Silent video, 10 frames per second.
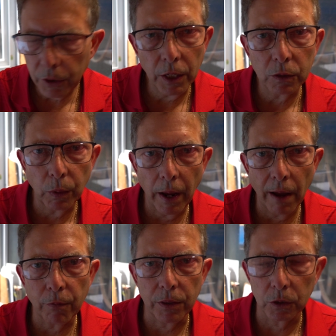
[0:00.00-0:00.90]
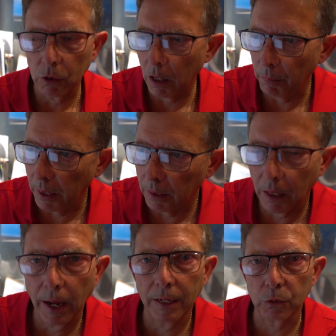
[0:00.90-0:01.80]
things we have with this automated
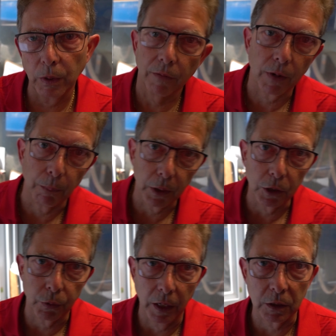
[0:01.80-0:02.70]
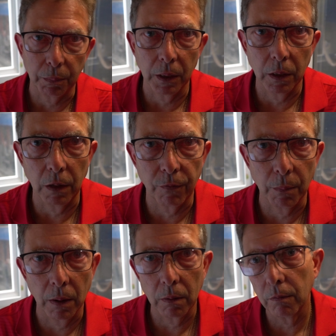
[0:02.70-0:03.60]
line is we have complete traceability
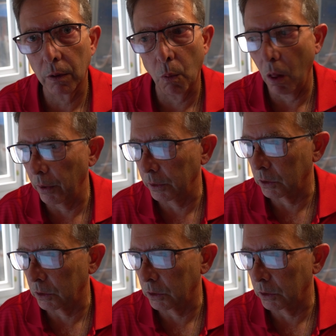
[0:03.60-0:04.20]
from a quality